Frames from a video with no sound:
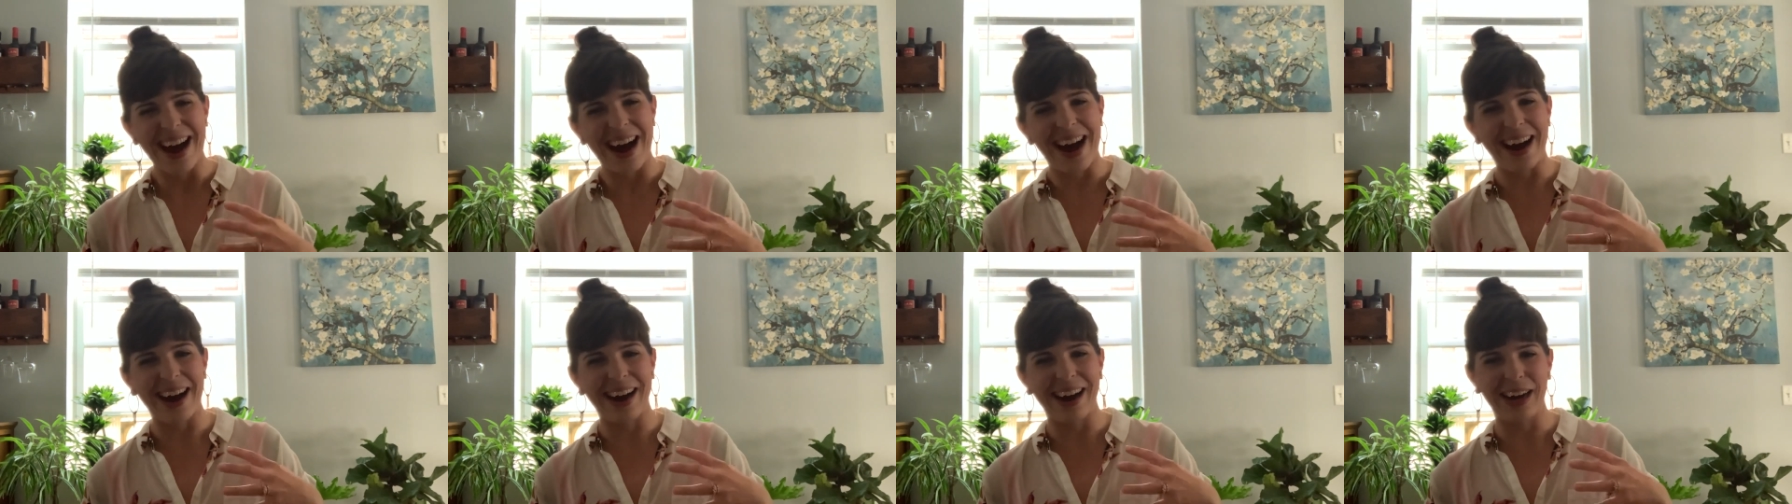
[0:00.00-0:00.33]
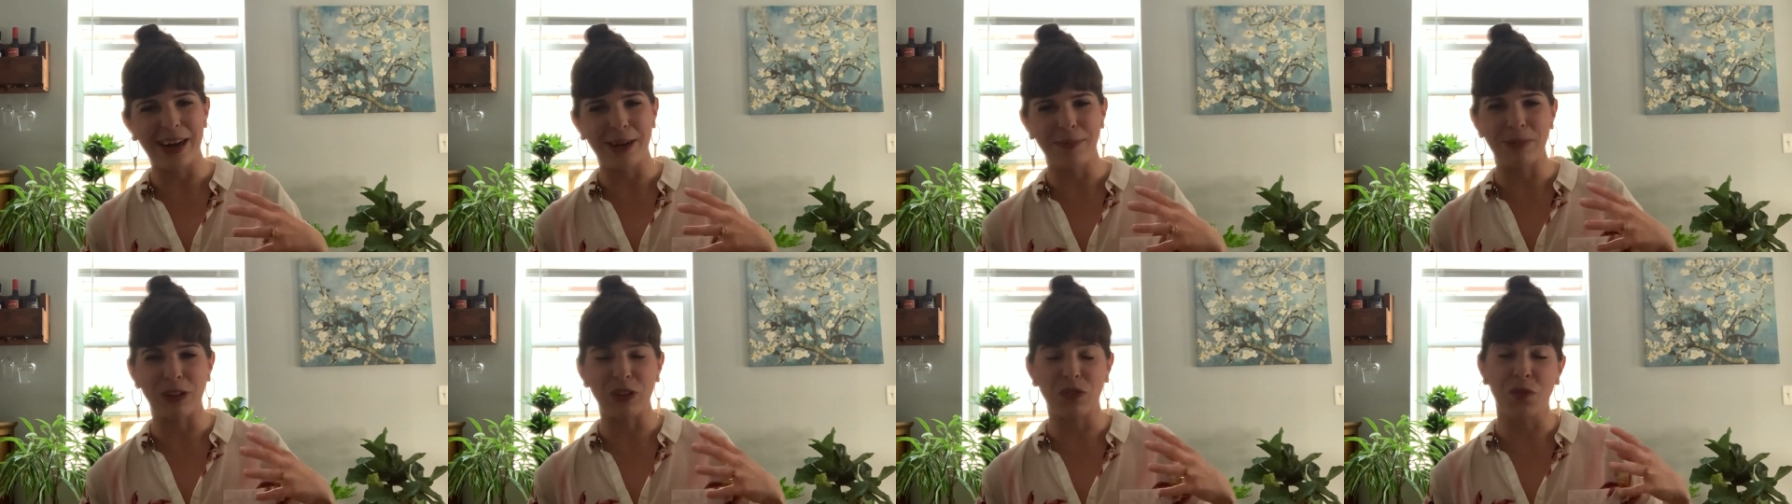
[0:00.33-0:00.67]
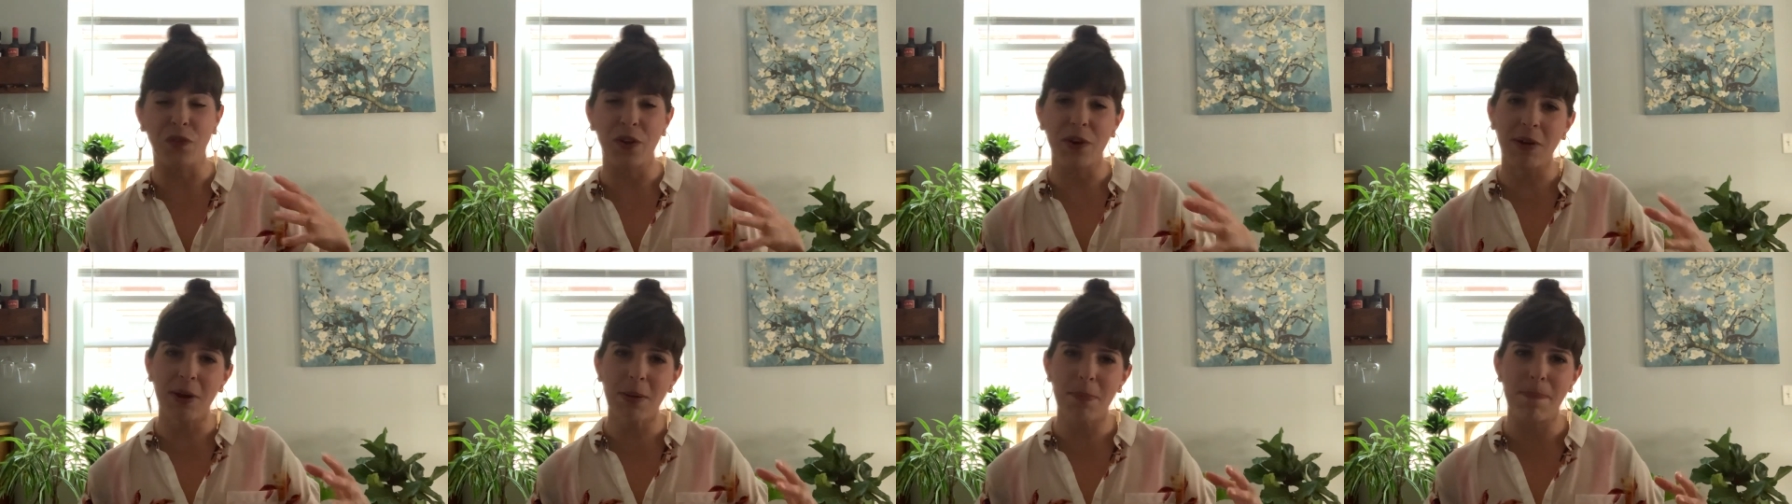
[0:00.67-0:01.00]
It's
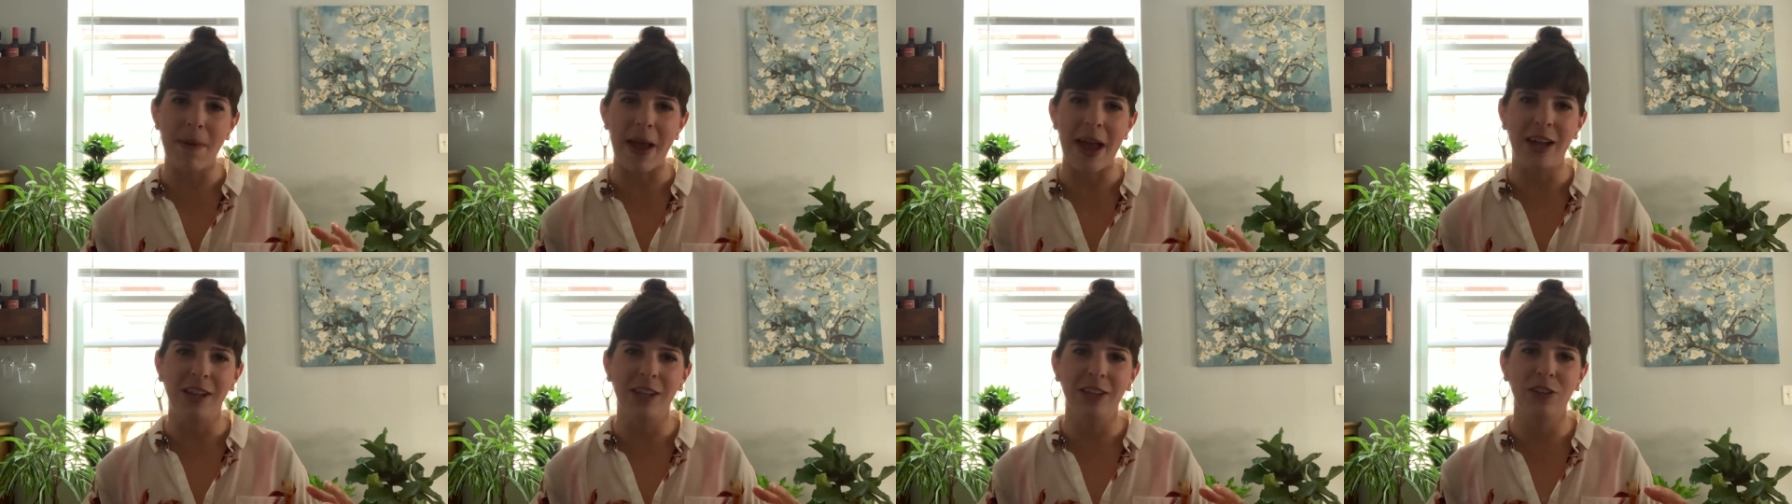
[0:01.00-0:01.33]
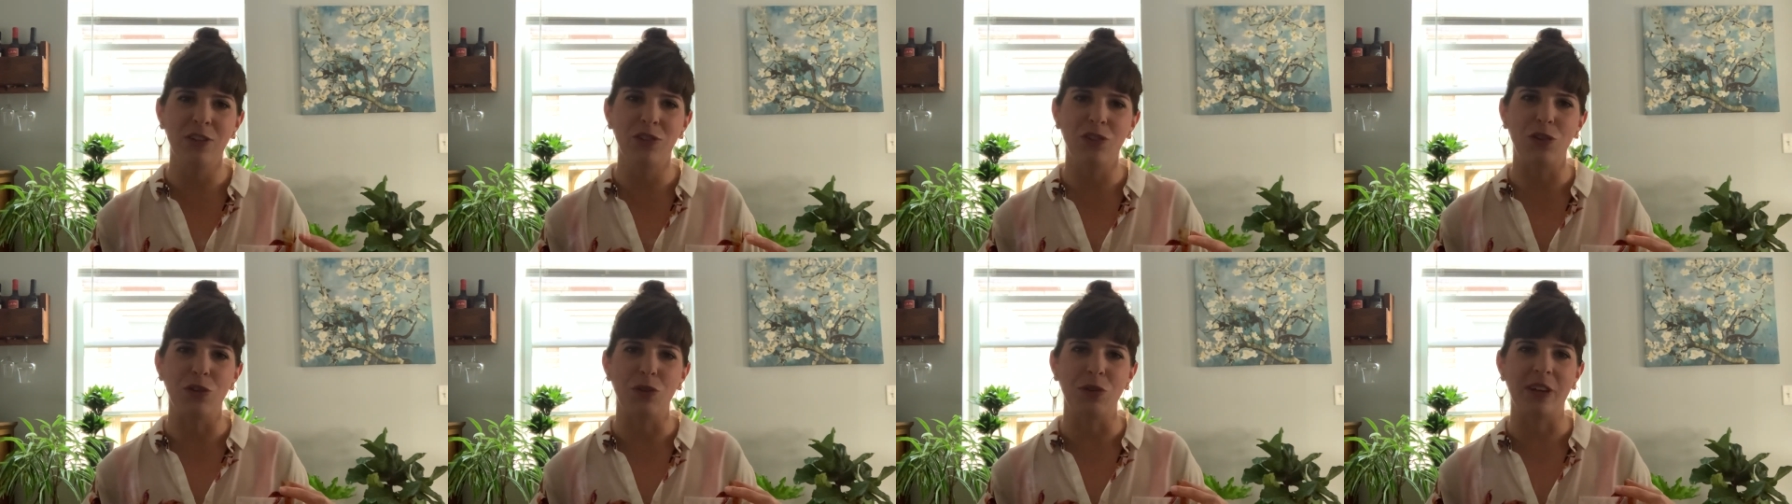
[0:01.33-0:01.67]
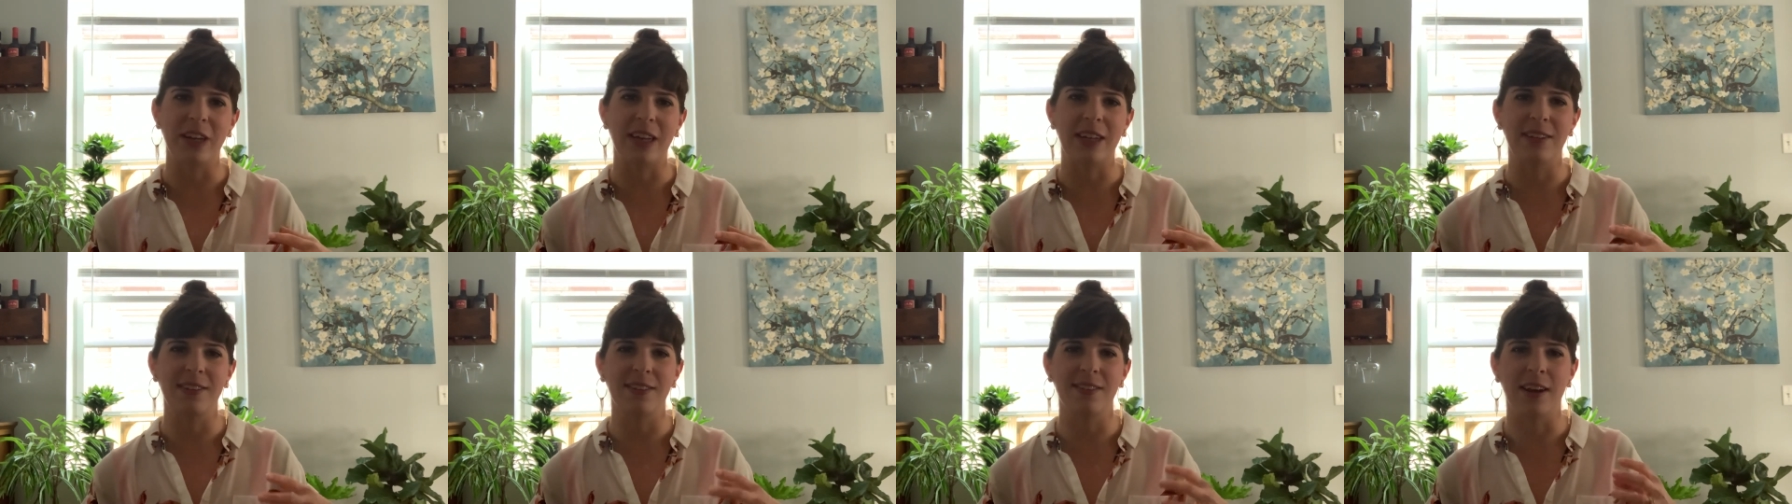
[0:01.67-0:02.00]
very balanced. You
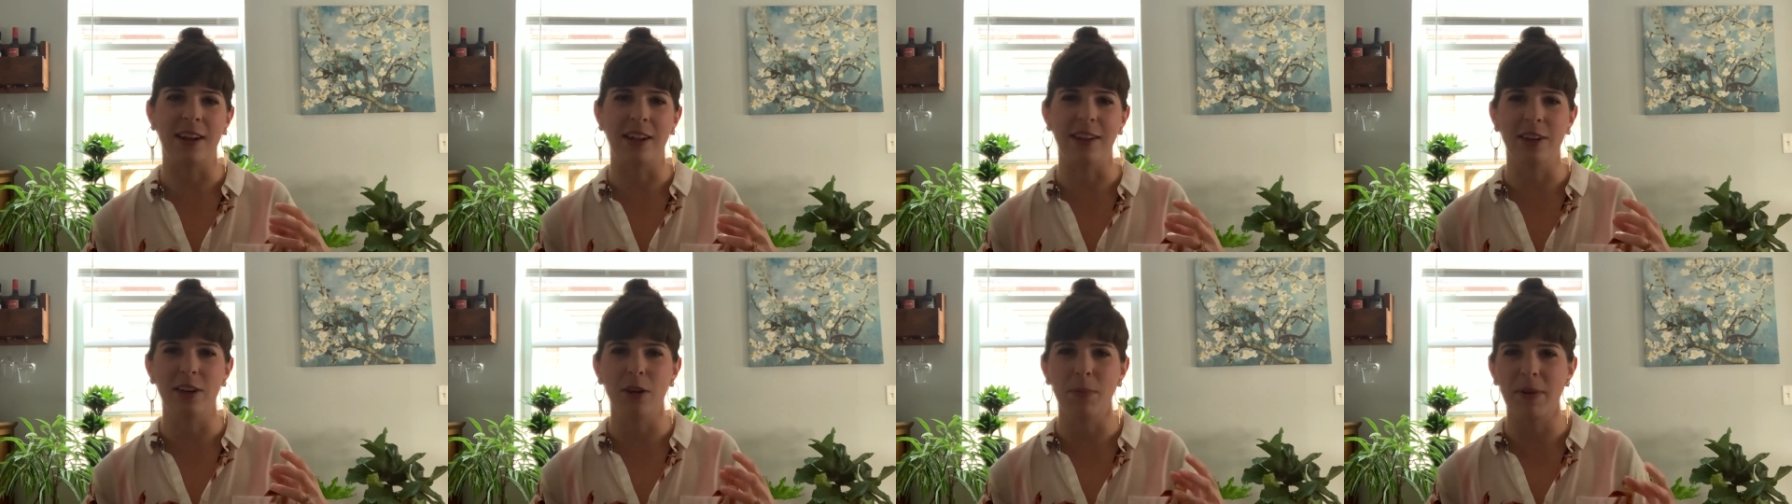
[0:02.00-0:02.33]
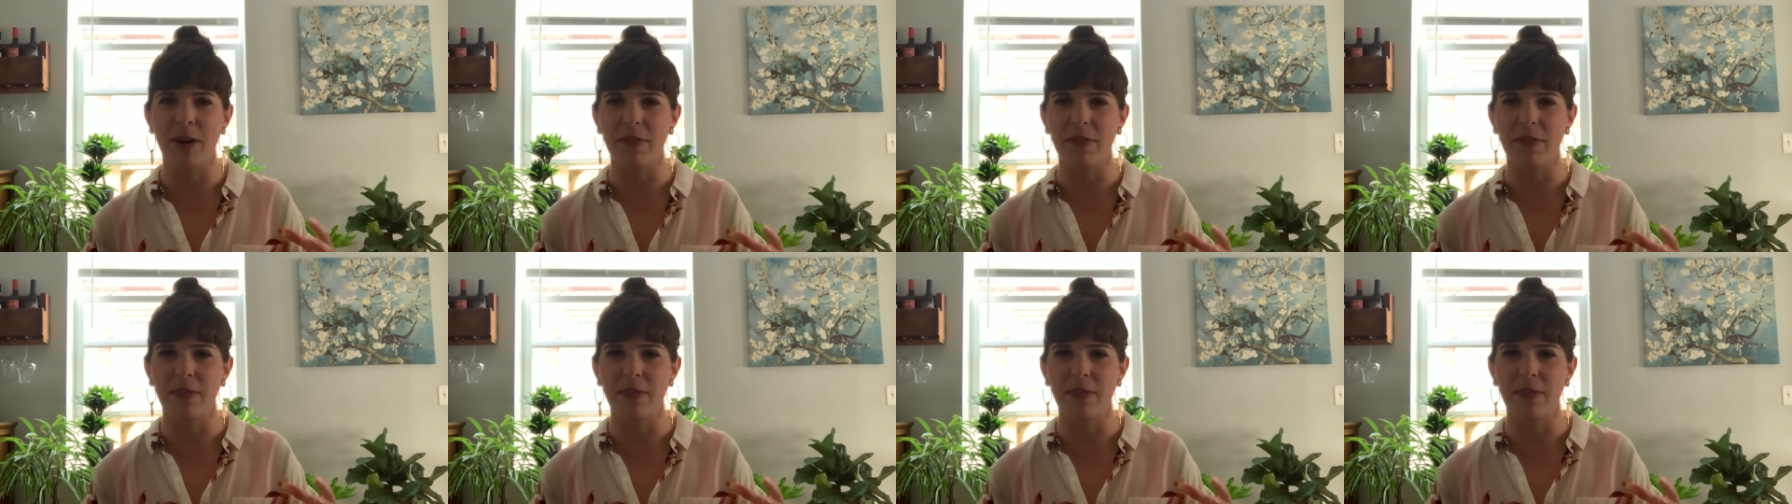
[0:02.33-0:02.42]
get a little bit